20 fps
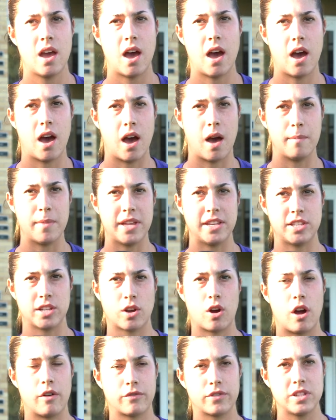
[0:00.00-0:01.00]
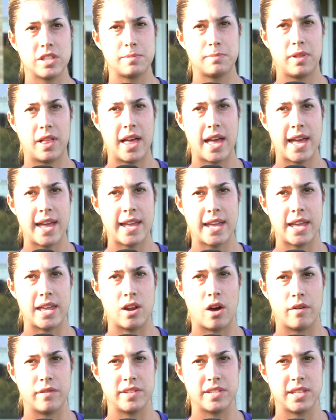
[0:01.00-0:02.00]
into conference play and
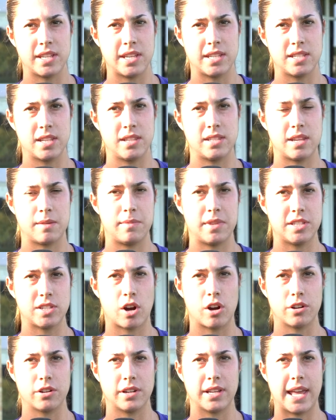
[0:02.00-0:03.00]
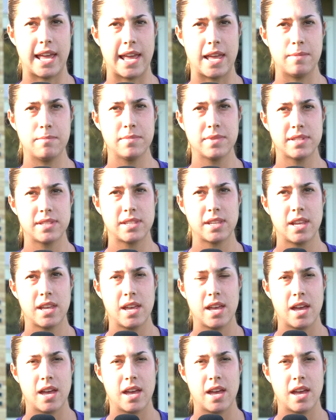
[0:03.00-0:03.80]
obviously into some of these harder games.